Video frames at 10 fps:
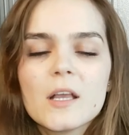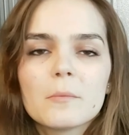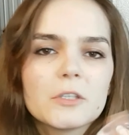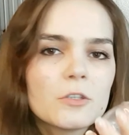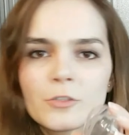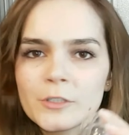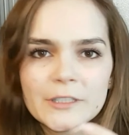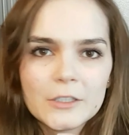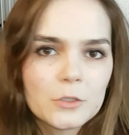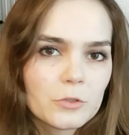But usually
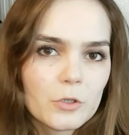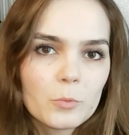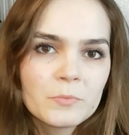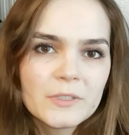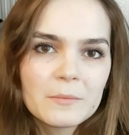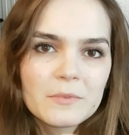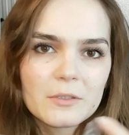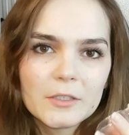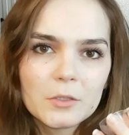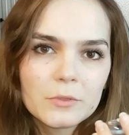they don't open them, so
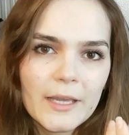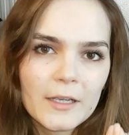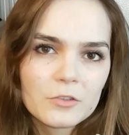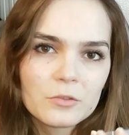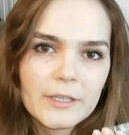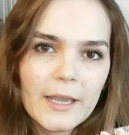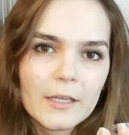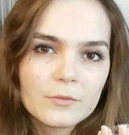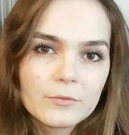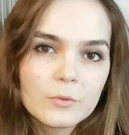I don't actually
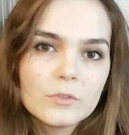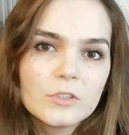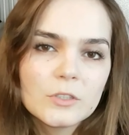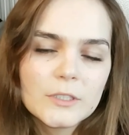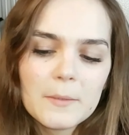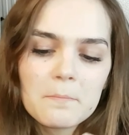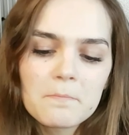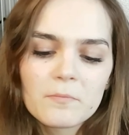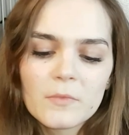add food to them.